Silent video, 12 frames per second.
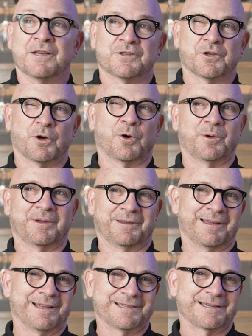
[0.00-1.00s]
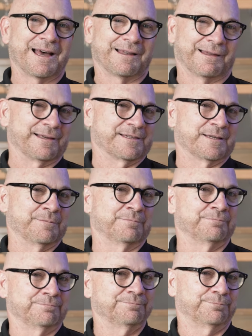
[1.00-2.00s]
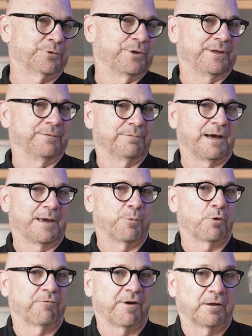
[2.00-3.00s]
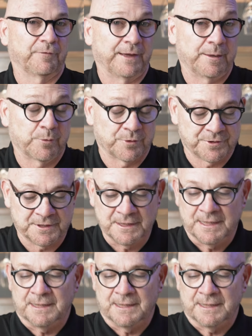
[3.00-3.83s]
So it's got like some pretty high profile neighbors.